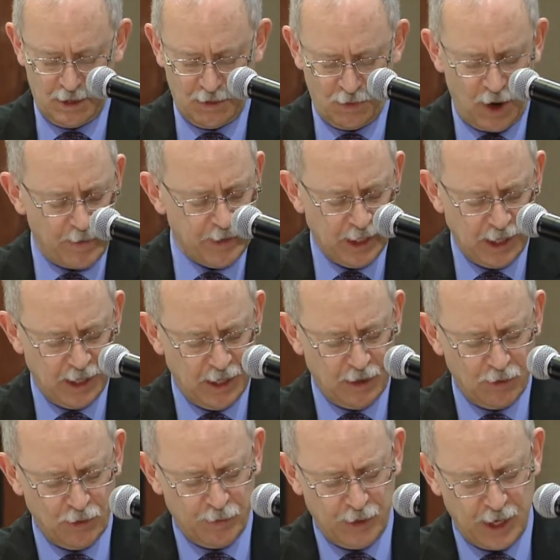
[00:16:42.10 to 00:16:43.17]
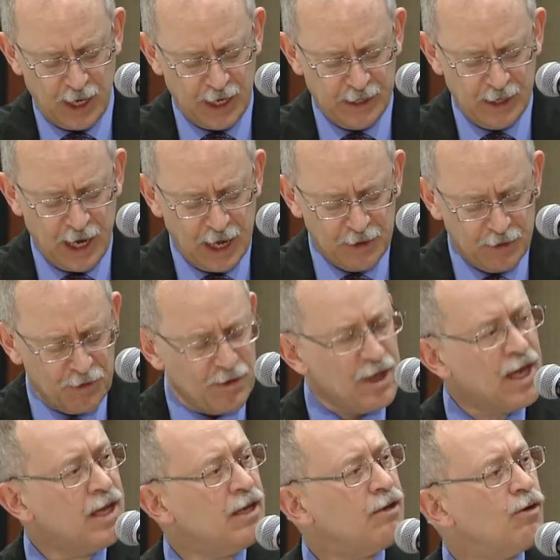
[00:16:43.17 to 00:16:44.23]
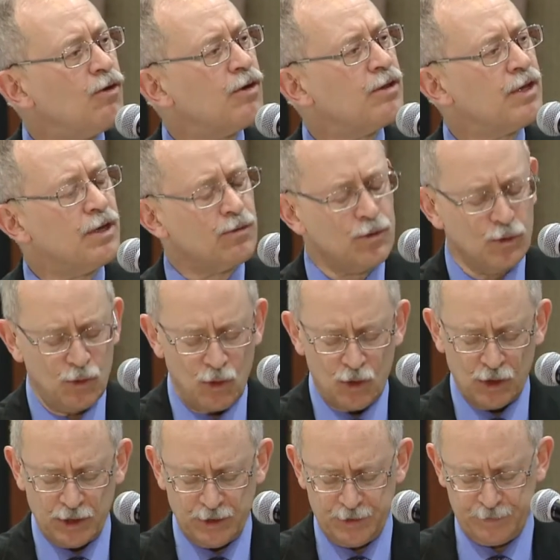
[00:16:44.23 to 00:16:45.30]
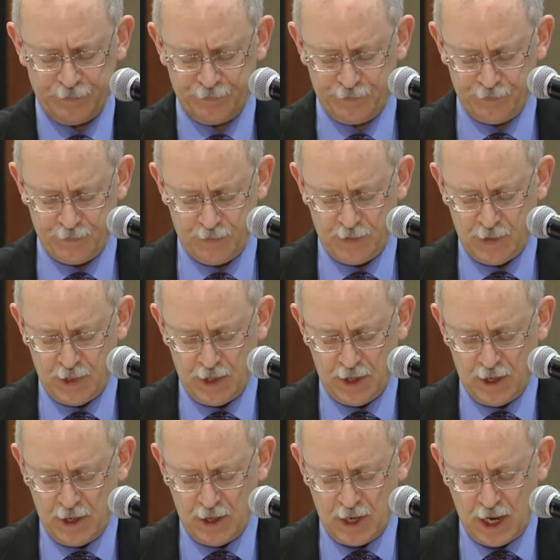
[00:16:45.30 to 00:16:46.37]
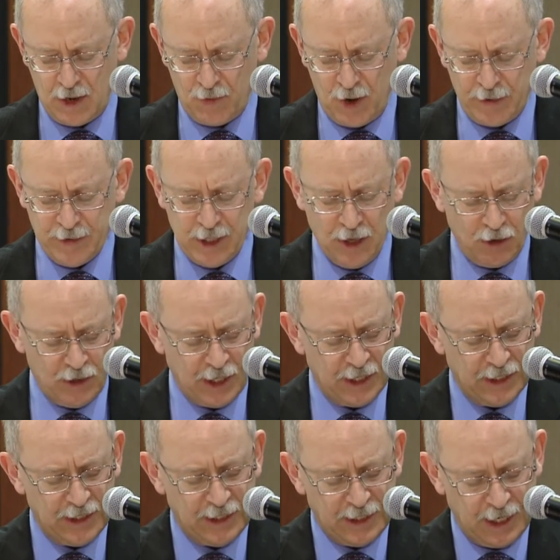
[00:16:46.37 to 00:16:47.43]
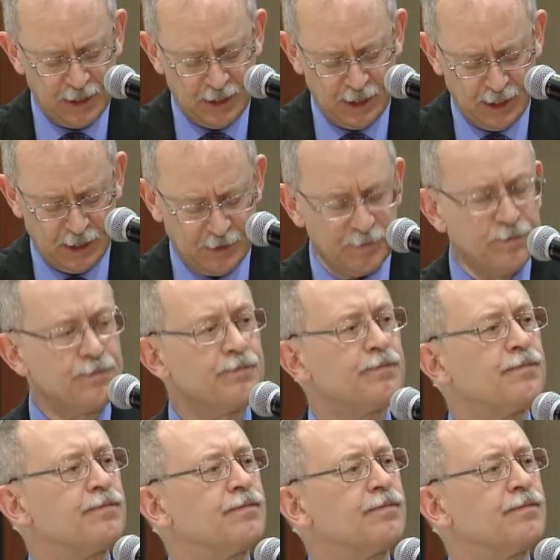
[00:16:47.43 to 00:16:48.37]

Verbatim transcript: Rabbi Chia replied, Neither they nor their reward. And Rabbi Yochanan said to him,